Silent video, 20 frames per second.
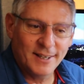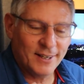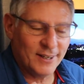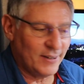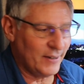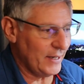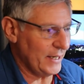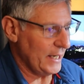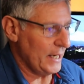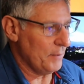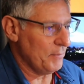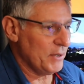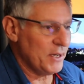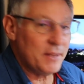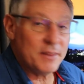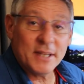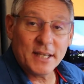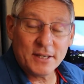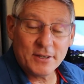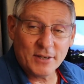Alright, I want
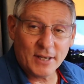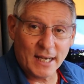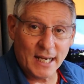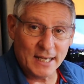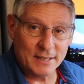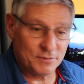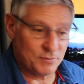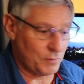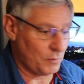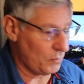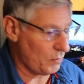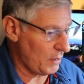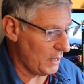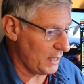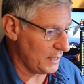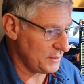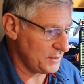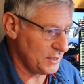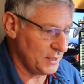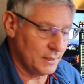to thank you guys for
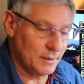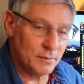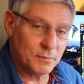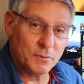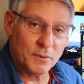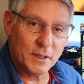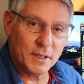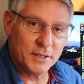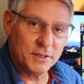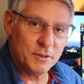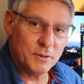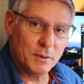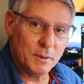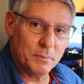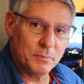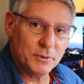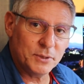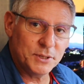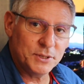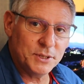watching. I really do
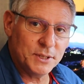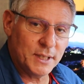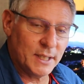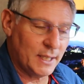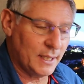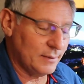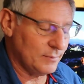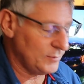appreciate it.